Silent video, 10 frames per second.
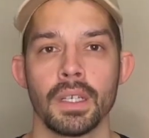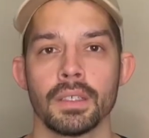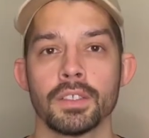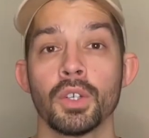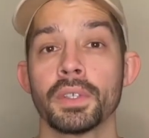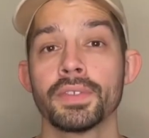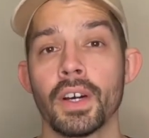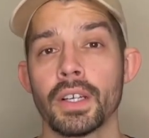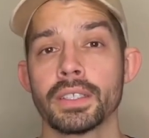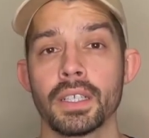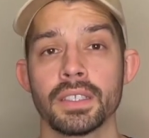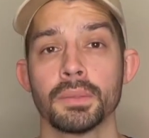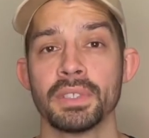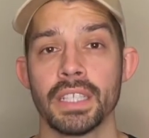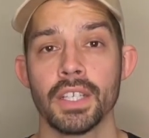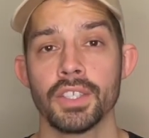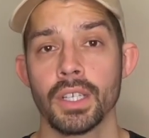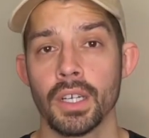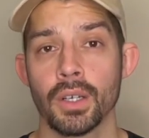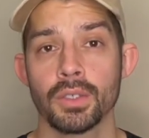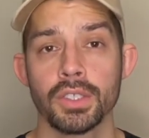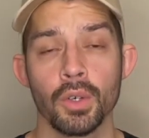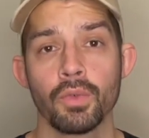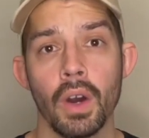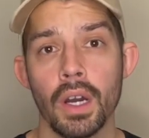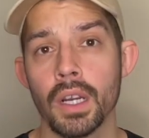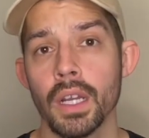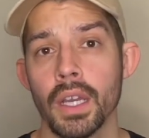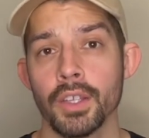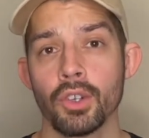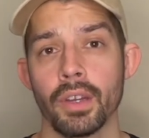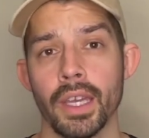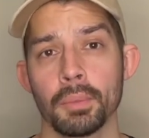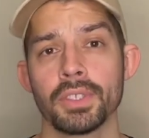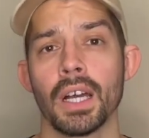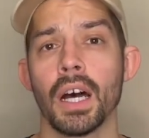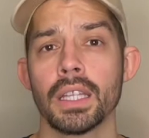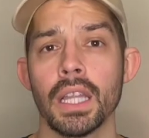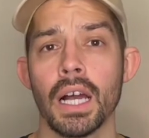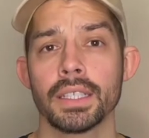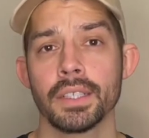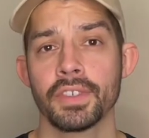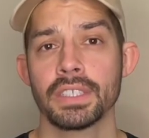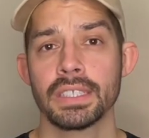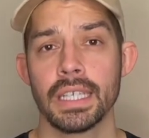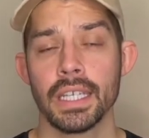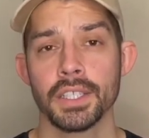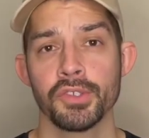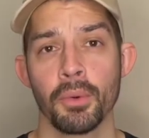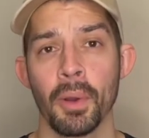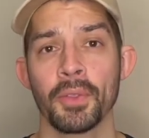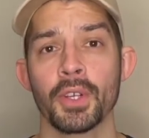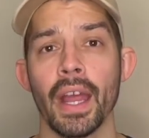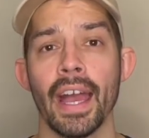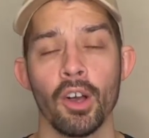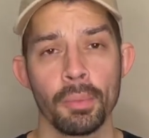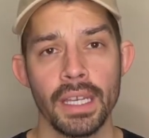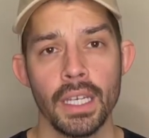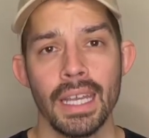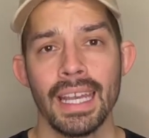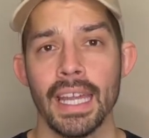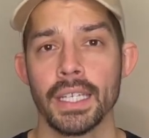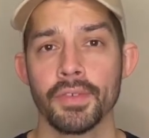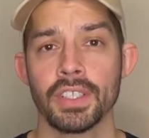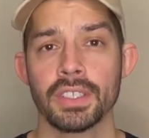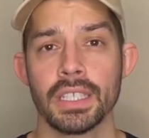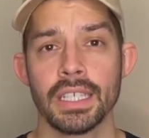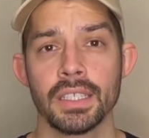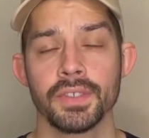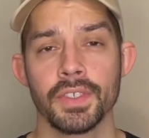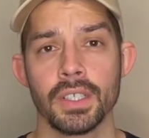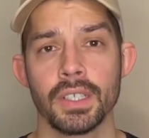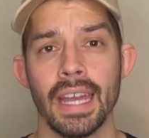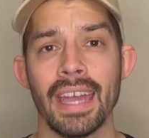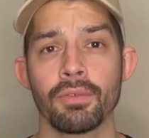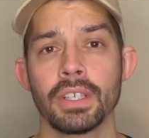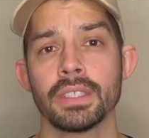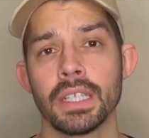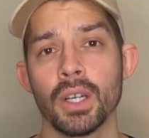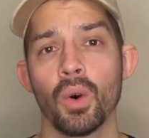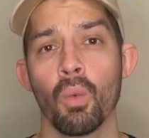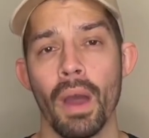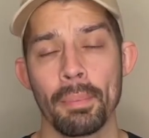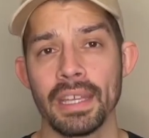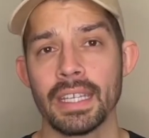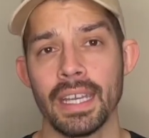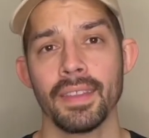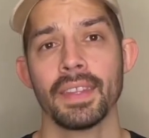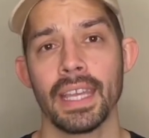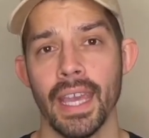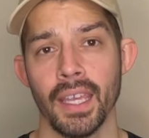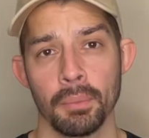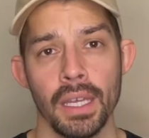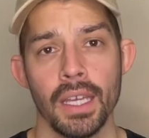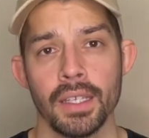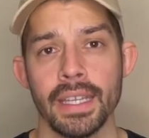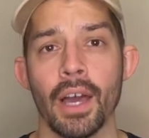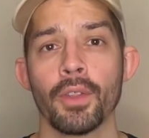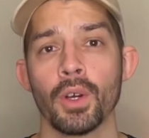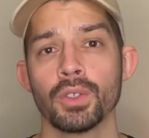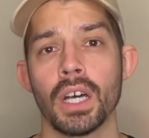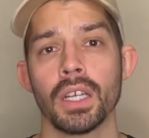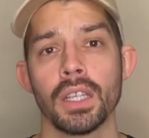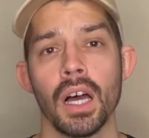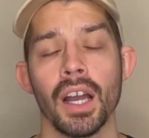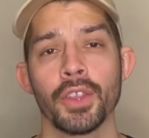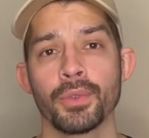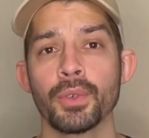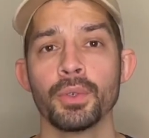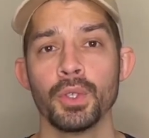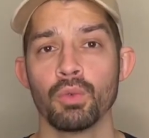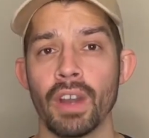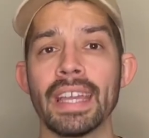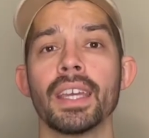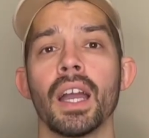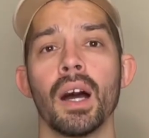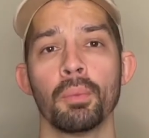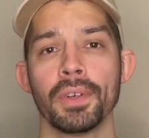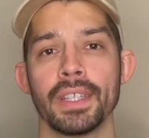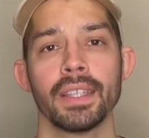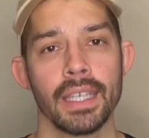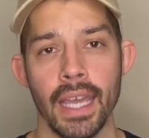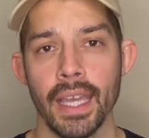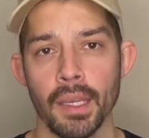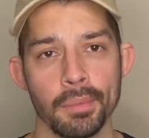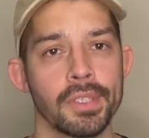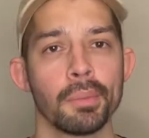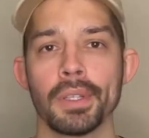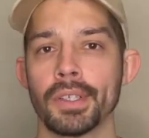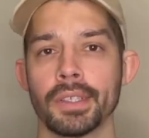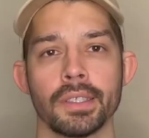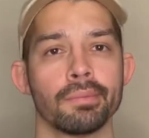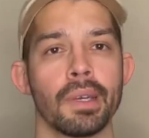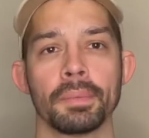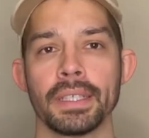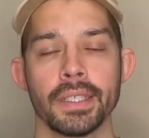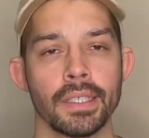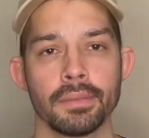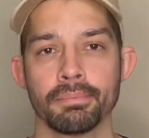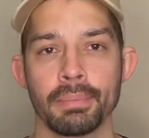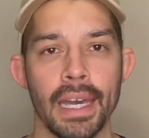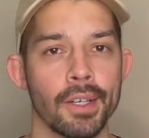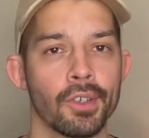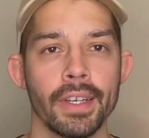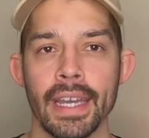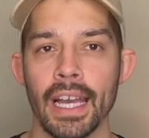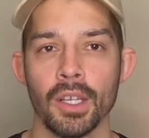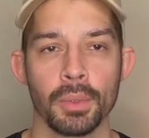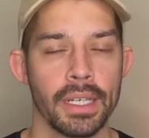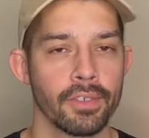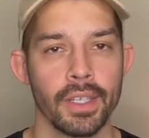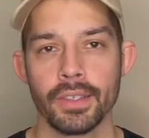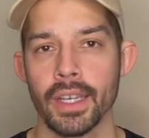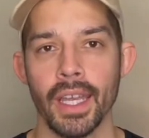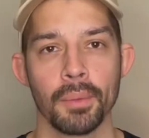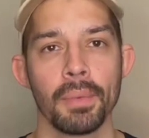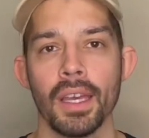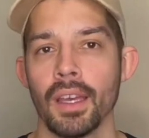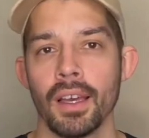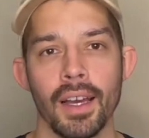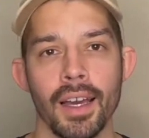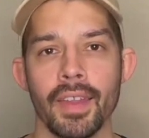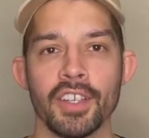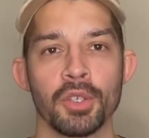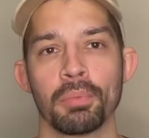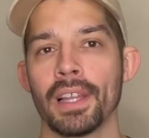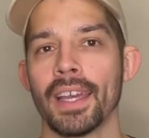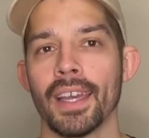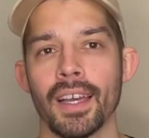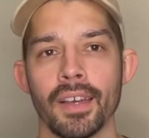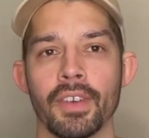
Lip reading: So as far as customization goes, so far you're able to unlock different skins for both your helmet and different skins for every single weapon in the game. Now those unlock through you ranking up within the game, similar to, any Battle Royale or whatever other game that you play.